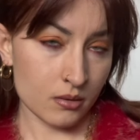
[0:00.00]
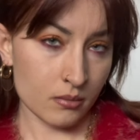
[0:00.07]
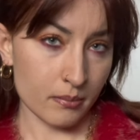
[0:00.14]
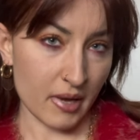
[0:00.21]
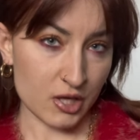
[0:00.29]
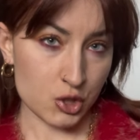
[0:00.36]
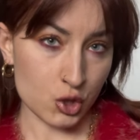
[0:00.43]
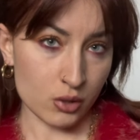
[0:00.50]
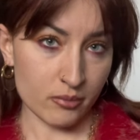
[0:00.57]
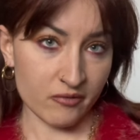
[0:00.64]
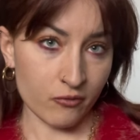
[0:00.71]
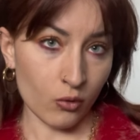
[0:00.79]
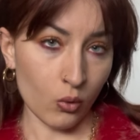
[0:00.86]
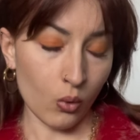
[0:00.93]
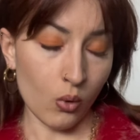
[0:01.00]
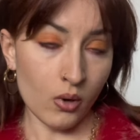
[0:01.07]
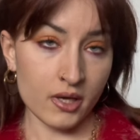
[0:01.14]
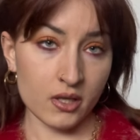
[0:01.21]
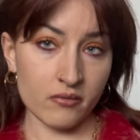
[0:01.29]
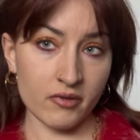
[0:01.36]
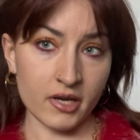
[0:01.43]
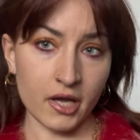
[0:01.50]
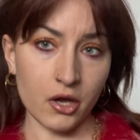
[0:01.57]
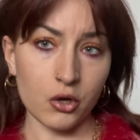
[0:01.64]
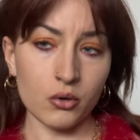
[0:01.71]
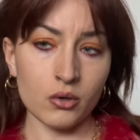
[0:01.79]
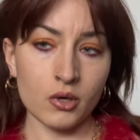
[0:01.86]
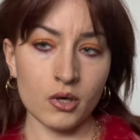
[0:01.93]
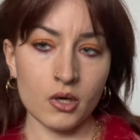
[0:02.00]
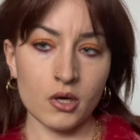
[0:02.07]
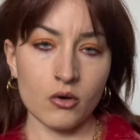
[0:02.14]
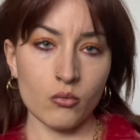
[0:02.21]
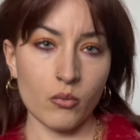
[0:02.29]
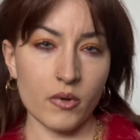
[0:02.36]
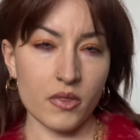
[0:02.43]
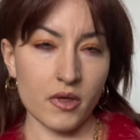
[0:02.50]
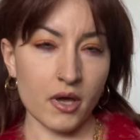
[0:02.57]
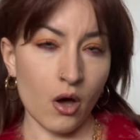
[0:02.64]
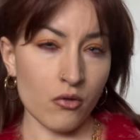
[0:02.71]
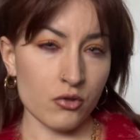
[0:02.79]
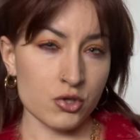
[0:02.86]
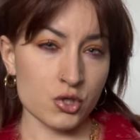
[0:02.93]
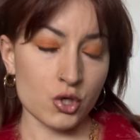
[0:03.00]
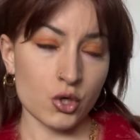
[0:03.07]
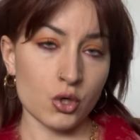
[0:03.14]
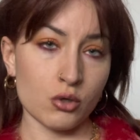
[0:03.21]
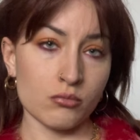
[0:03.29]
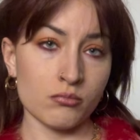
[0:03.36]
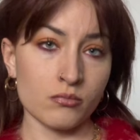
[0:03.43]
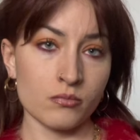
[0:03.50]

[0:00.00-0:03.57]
mentioned before in the video with the other two